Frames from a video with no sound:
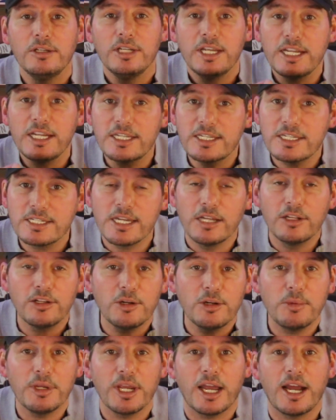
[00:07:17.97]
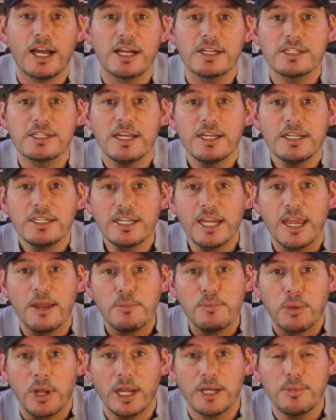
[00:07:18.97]
it's still going to be hard to
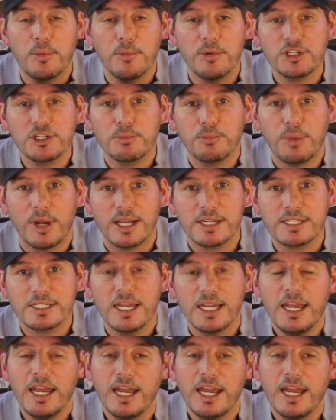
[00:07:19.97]
get planning permission passed.